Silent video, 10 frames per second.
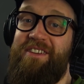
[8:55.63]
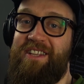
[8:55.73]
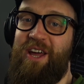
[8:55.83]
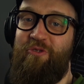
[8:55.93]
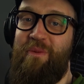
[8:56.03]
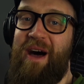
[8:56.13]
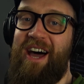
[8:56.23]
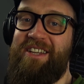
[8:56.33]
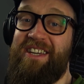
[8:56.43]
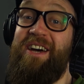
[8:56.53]
Just a little
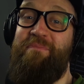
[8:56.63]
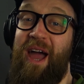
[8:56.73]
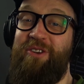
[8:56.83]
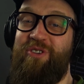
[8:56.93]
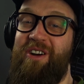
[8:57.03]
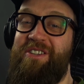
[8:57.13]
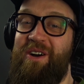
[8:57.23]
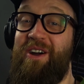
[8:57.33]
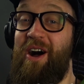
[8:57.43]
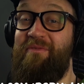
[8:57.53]
reminder,
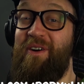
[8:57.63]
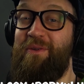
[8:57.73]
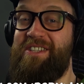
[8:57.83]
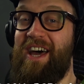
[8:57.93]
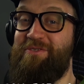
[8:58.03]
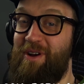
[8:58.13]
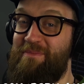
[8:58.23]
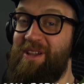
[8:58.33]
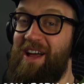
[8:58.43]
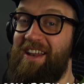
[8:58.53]

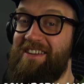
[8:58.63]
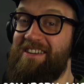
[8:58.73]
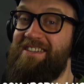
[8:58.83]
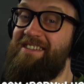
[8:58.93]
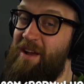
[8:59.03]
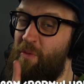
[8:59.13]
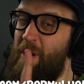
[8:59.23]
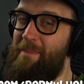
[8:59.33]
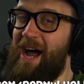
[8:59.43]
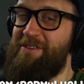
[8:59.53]
patreon.com/RobMulholland.
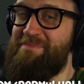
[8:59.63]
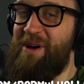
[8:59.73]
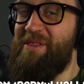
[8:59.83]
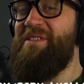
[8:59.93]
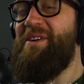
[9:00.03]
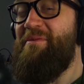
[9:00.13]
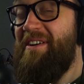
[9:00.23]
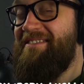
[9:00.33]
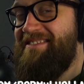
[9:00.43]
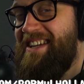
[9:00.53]
£1 a month. Go
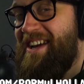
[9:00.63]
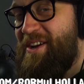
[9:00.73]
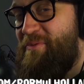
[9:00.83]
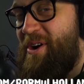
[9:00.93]
on. You know you